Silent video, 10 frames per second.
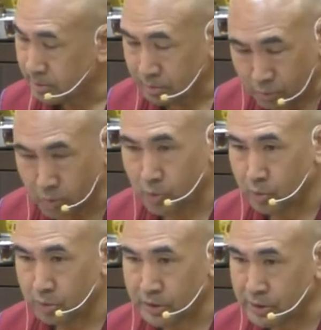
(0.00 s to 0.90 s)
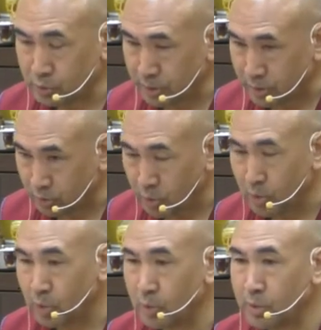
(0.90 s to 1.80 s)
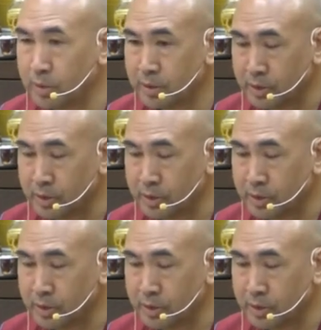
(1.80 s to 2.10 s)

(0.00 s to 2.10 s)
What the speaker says: no, it is your wrong,